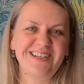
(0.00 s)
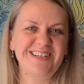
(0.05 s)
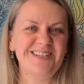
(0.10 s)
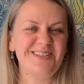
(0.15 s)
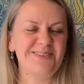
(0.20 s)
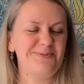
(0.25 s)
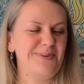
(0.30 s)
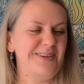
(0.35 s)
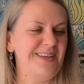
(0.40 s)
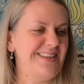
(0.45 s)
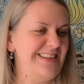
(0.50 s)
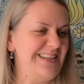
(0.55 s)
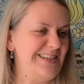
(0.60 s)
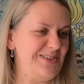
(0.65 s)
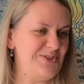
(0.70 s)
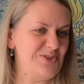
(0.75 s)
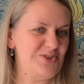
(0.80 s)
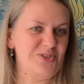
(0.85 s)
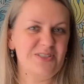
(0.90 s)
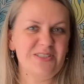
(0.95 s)
be in the
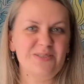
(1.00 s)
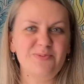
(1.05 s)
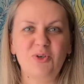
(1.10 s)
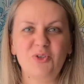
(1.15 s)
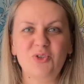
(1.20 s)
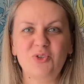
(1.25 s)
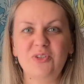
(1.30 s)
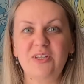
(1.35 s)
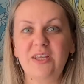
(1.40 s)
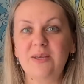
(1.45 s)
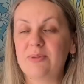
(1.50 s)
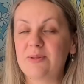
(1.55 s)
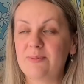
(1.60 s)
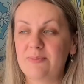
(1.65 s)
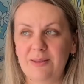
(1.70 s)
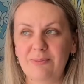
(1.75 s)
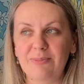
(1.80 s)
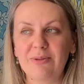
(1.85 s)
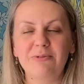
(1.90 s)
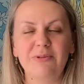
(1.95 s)
usual spot today, but
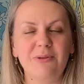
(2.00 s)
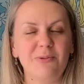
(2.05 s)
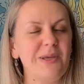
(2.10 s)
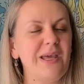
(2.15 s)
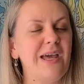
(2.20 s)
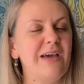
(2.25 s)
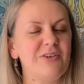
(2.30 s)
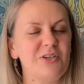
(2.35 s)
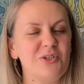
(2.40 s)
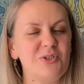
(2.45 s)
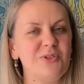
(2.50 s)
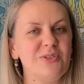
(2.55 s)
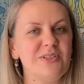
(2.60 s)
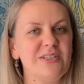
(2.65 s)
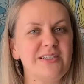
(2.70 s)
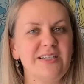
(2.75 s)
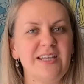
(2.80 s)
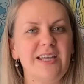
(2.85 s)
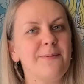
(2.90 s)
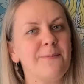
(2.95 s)
maybe when we have a
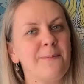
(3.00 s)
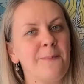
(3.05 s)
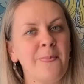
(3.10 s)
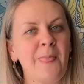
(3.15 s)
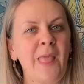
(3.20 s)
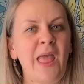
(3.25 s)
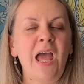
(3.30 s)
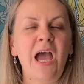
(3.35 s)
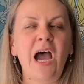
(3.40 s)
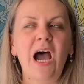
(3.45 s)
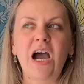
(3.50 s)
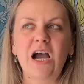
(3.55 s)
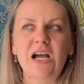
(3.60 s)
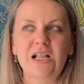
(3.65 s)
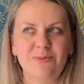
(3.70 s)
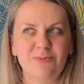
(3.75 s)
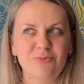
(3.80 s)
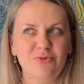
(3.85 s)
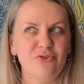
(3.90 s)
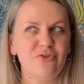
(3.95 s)
cooler day
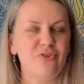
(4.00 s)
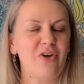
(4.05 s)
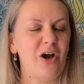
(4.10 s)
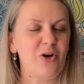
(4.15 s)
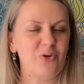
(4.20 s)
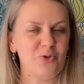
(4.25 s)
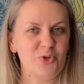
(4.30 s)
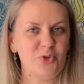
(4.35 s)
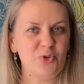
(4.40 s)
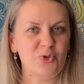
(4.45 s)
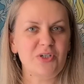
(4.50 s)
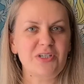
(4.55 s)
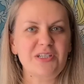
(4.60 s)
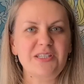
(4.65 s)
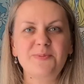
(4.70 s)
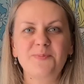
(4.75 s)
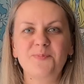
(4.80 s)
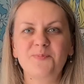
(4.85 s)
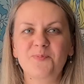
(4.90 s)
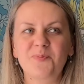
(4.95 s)
I'll move
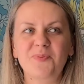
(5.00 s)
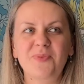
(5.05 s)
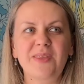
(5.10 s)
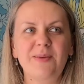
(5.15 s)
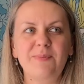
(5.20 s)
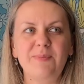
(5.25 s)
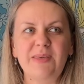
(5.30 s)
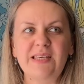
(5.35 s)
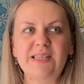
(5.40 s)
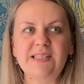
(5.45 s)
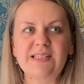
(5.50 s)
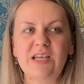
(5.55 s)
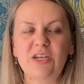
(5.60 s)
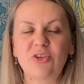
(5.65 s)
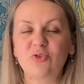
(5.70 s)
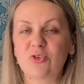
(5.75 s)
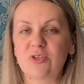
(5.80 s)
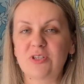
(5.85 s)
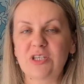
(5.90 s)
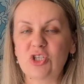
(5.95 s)
outdoors, because I
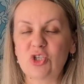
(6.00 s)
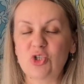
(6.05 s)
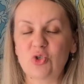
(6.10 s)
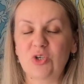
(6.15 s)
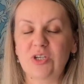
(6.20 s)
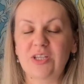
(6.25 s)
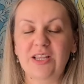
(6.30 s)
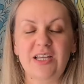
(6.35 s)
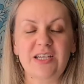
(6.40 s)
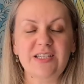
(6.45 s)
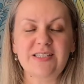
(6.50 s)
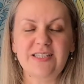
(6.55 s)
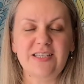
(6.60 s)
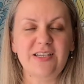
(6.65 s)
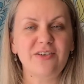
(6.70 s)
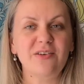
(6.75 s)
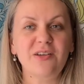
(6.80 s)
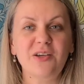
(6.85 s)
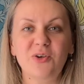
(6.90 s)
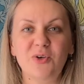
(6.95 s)
really enjoyed last
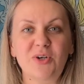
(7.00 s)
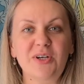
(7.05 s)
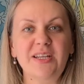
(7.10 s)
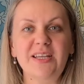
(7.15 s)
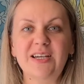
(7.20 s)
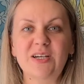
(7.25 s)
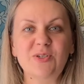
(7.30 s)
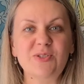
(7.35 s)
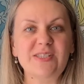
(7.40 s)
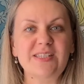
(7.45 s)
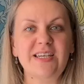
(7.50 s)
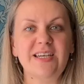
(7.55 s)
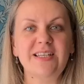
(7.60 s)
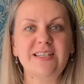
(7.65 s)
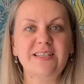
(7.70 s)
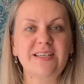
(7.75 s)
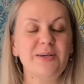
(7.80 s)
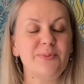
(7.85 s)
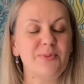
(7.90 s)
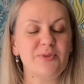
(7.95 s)
year recording outside
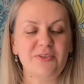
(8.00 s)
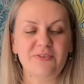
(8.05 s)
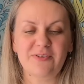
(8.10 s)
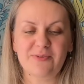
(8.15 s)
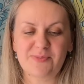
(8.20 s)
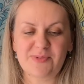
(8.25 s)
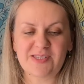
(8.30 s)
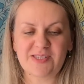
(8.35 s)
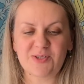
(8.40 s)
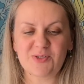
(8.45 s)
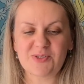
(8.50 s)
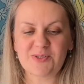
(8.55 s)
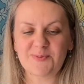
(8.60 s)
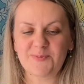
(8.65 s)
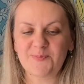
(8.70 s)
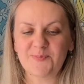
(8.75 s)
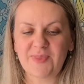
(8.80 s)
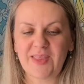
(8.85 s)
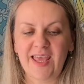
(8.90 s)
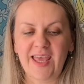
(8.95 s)
a couple of episodes.
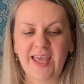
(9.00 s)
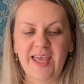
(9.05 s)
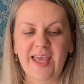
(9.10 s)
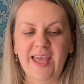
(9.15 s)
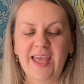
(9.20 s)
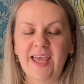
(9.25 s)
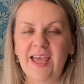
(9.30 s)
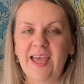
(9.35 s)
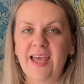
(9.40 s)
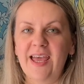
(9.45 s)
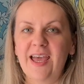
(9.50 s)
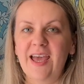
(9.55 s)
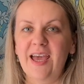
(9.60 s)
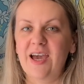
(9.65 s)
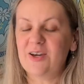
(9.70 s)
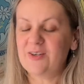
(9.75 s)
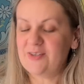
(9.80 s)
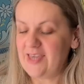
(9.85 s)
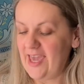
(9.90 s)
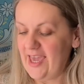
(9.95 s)

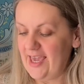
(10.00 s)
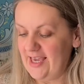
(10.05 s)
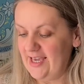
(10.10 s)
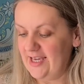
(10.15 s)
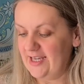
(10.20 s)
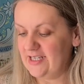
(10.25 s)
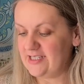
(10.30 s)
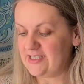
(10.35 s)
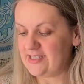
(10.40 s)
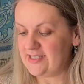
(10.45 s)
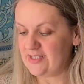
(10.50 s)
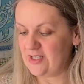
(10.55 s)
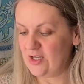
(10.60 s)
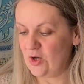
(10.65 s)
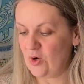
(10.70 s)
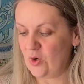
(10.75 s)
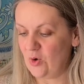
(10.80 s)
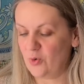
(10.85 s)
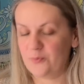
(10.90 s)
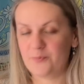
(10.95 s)
Okay,
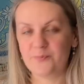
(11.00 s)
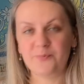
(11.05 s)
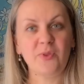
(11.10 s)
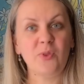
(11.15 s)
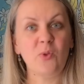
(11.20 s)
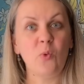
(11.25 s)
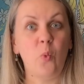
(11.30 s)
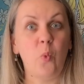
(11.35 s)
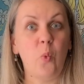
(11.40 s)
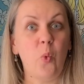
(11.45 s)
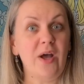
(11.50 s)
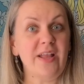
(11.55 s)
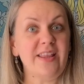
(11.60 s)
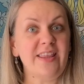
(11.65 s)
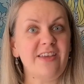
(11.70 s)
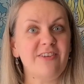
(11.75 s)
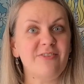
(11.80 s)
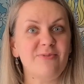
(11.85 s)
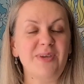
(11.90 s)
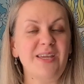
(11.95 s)
so what
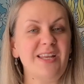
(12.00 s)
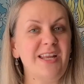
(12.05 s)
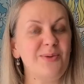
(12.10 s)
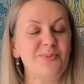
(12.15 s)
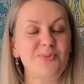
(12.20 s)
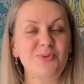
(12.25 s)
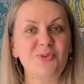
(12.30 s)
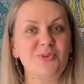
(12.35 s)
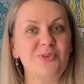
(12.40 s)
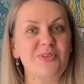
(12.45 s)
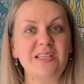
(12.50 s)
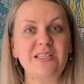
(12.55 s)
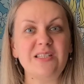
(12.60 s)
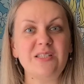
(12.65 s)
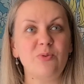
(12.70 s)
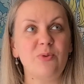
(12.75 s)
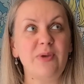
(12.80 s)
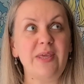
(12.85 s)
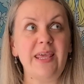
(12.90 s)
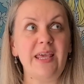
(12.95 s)
I've been up to
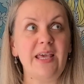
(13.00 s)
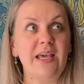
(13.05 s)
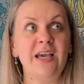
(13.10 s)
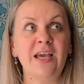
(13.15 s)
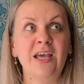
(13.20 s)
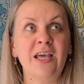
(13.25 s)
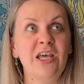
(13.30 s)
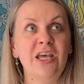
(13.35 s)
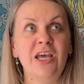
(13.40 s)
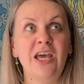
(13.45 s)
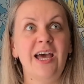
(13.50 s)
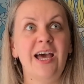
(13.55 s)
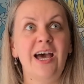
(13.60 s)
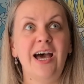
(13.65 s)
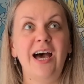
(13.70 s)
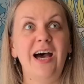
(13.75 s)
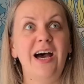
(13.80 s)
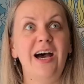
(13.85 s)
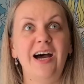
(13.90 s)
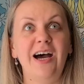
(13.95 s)
this week. Do